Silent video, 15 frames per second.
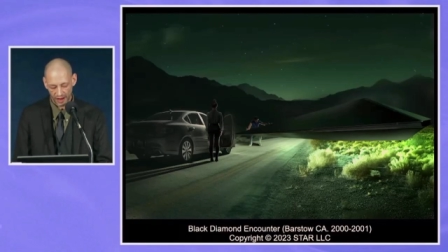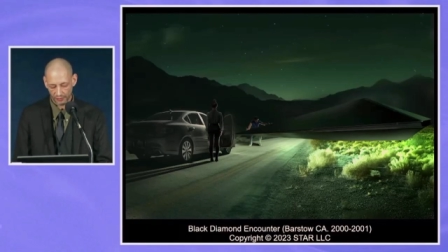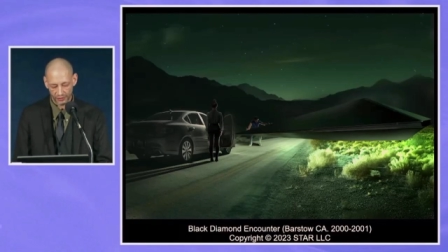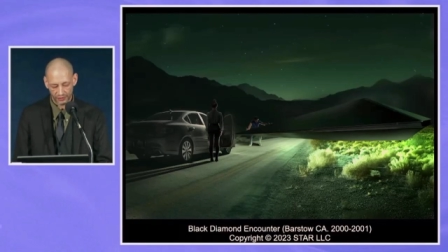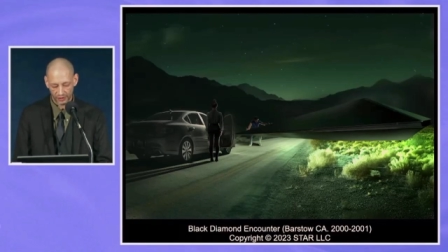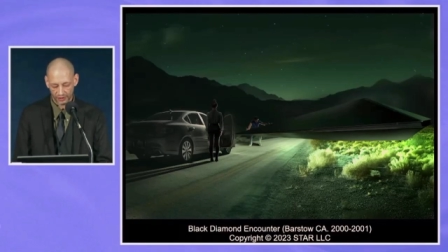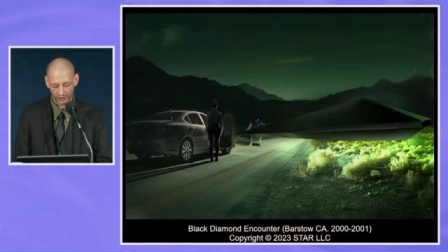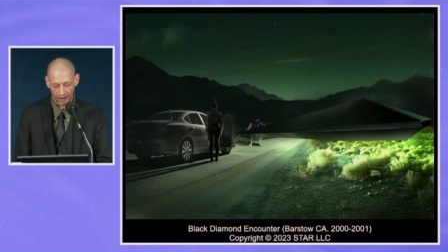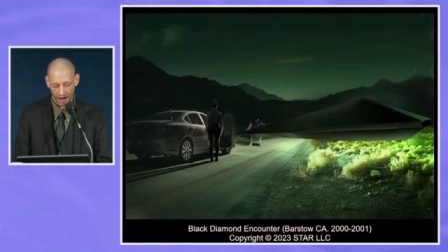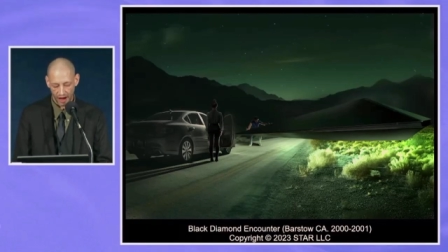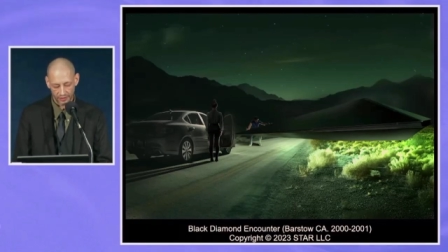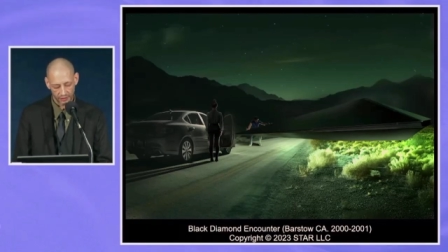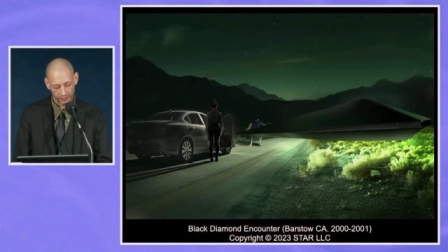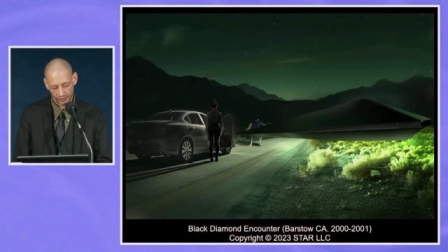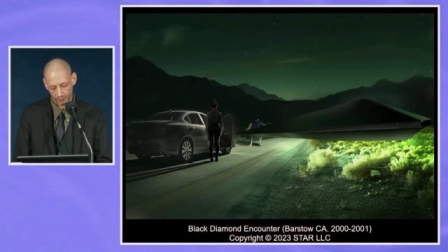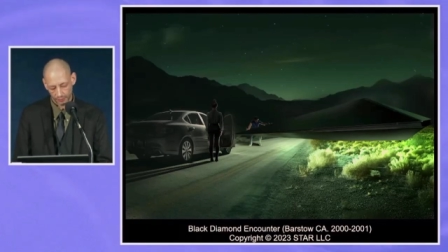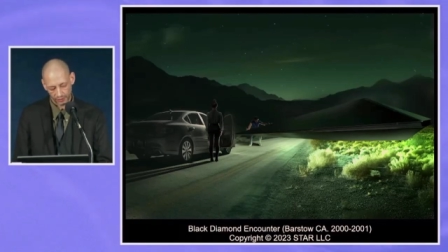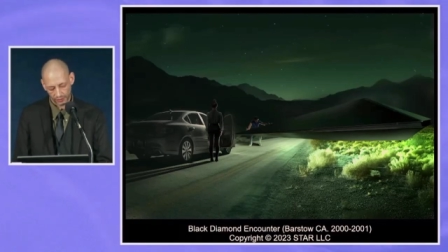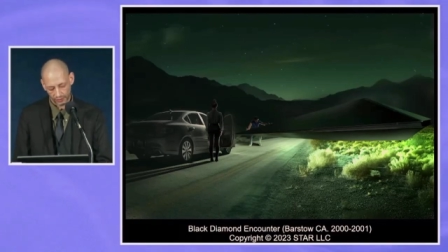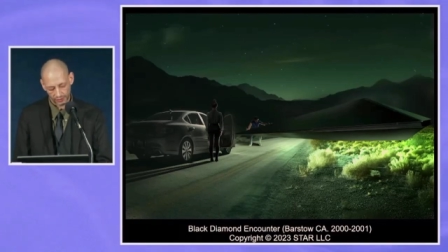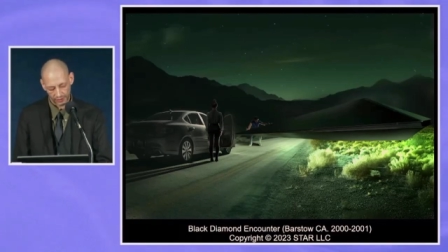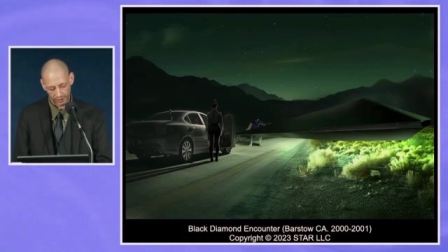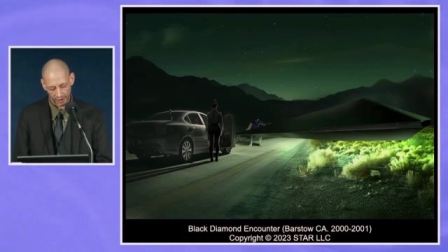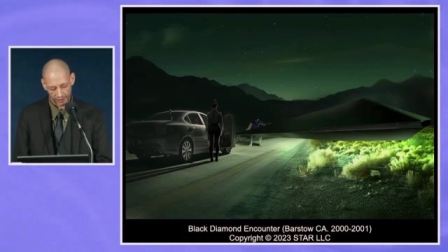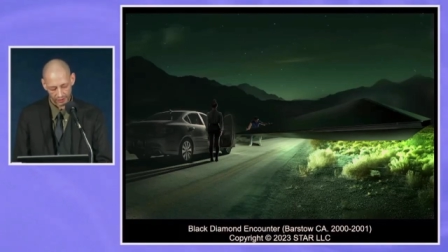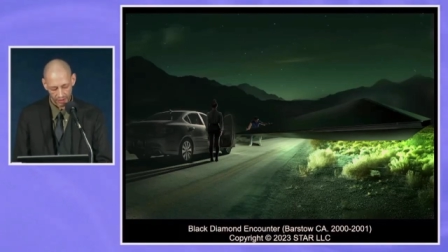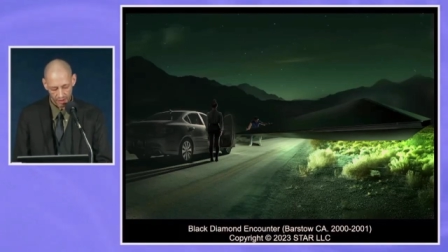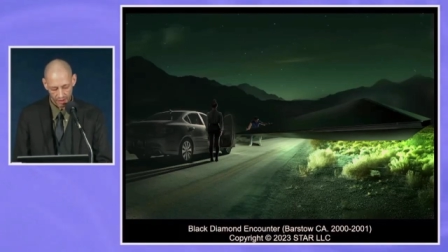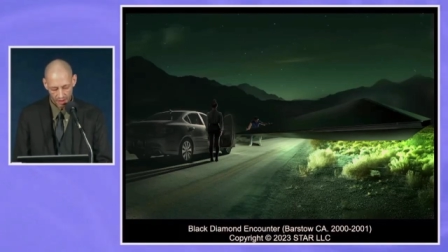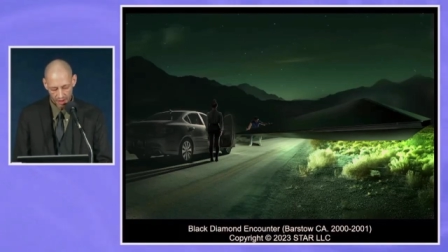everything died, completely died.
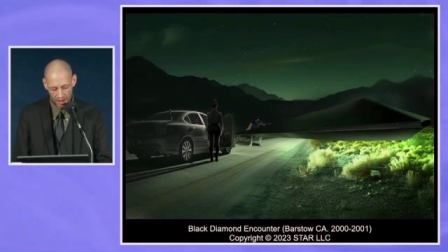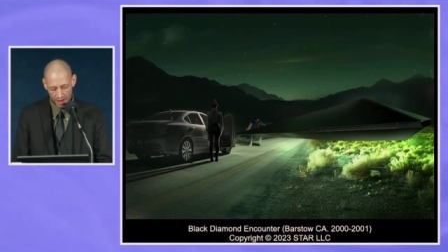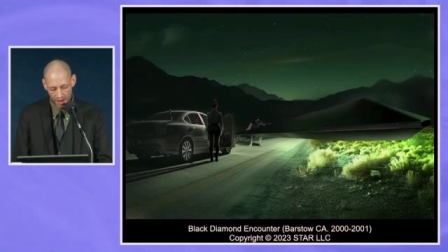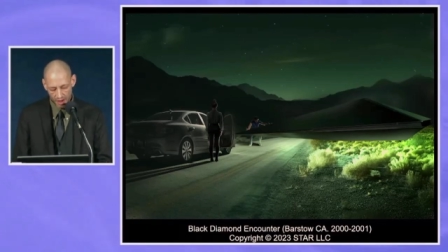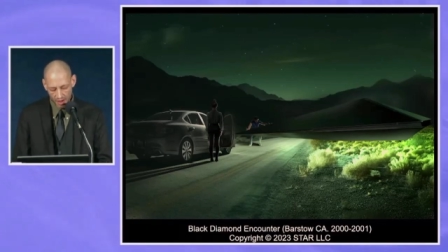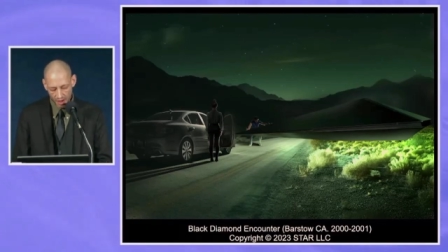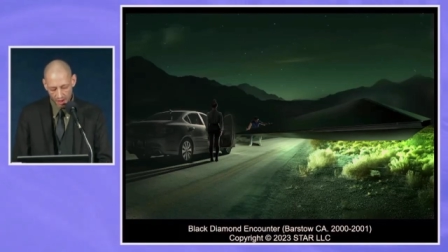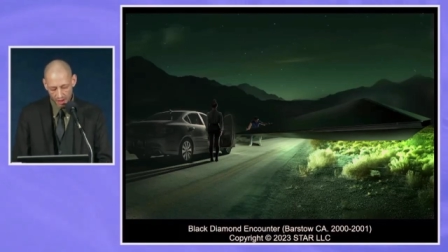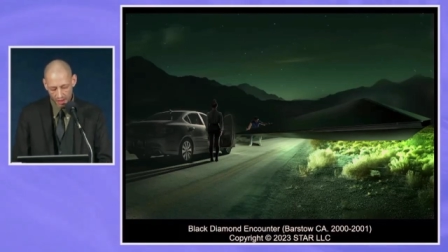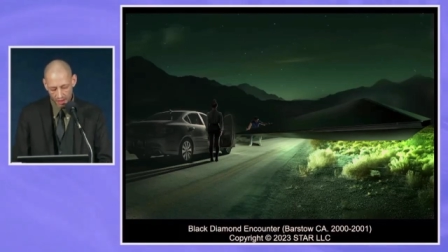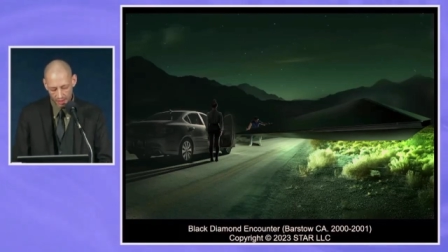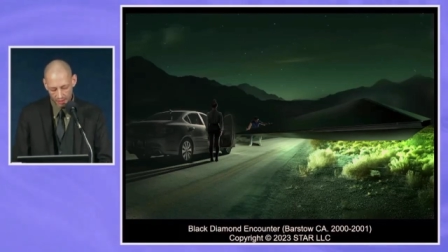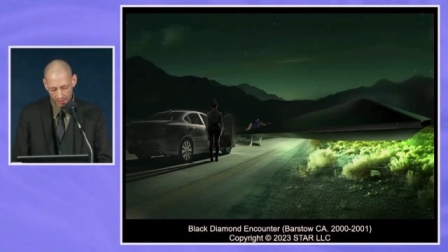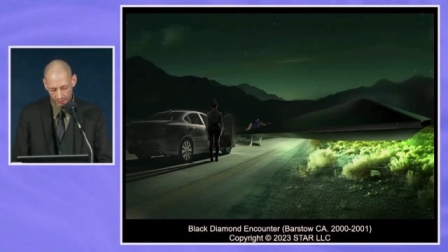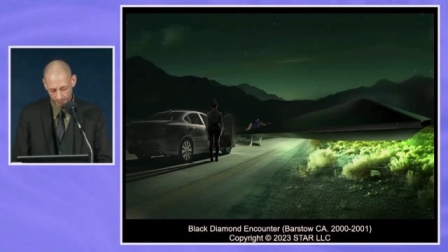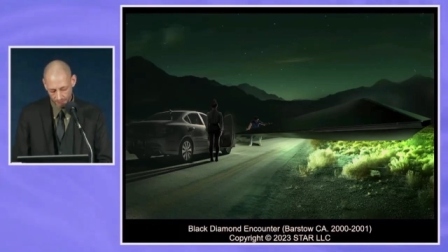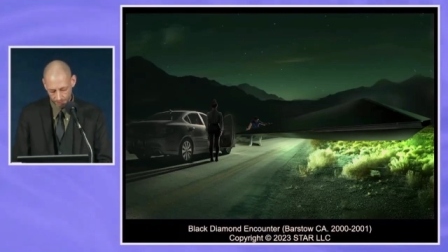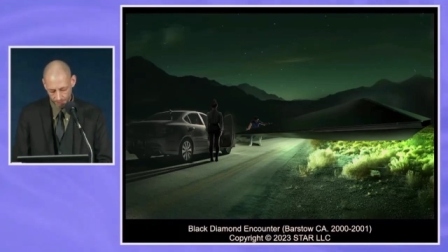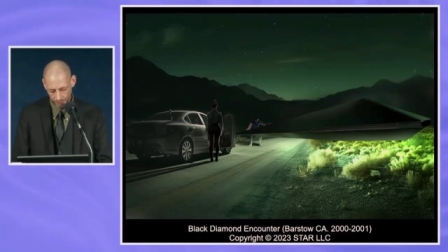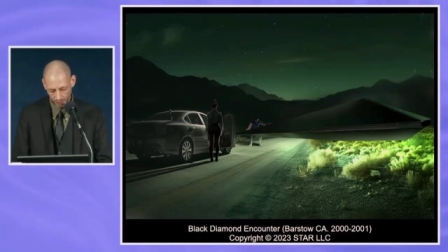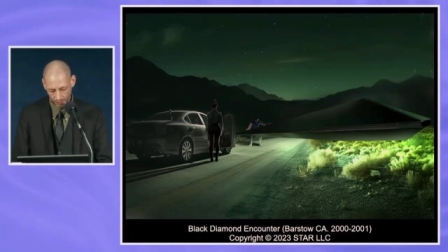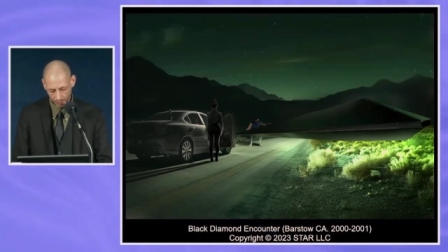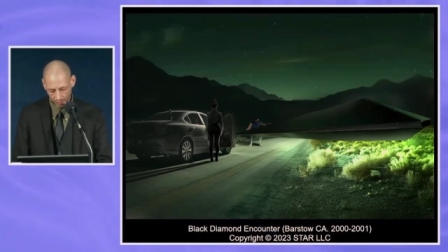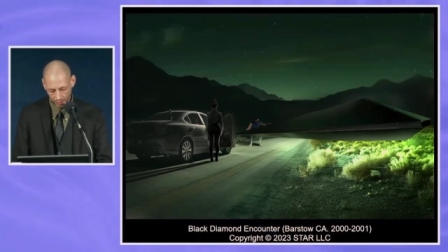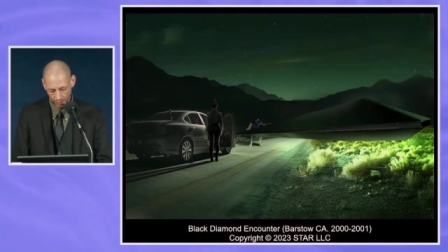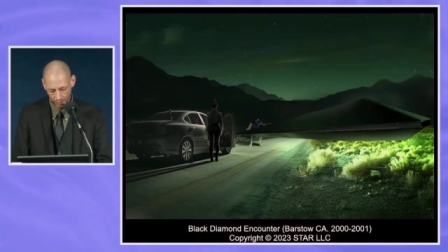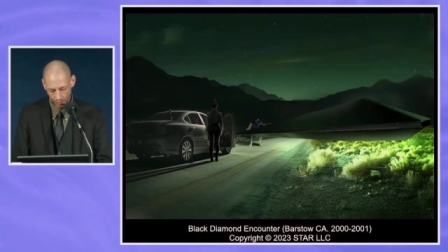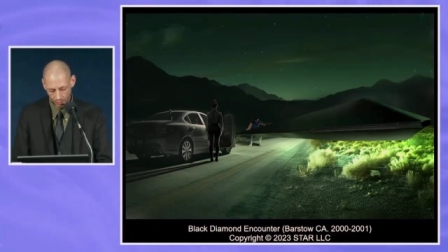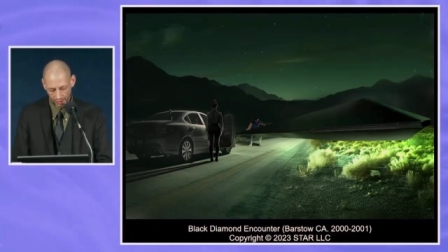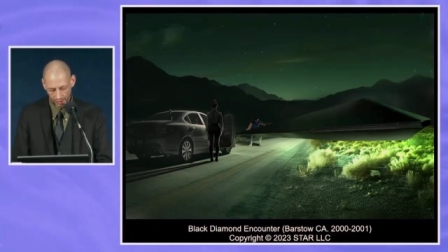Uh,
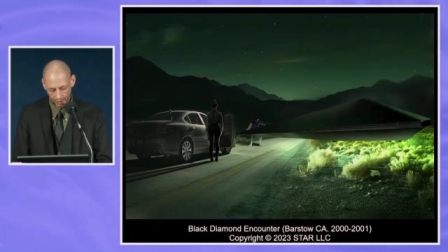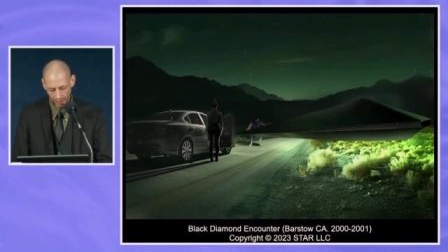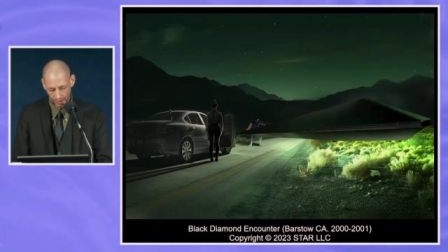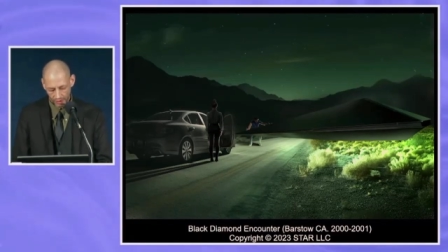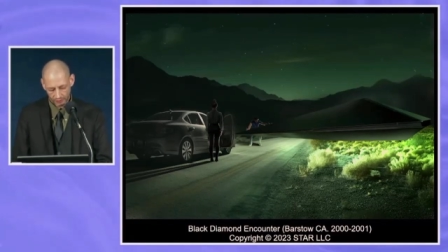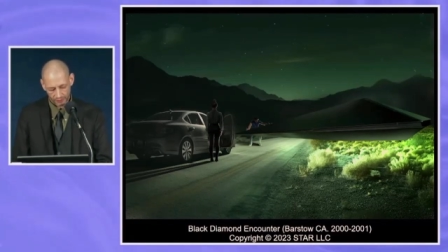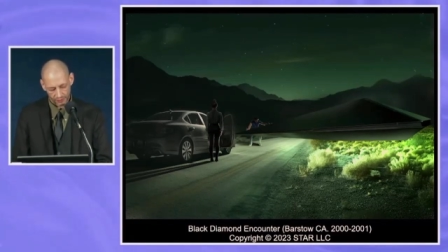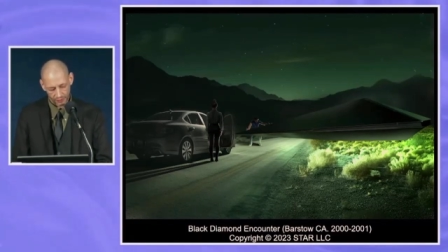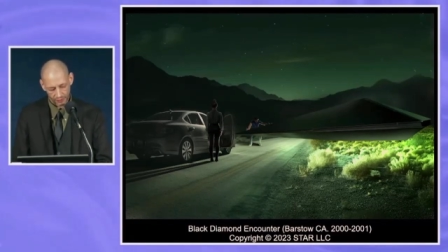when, uh,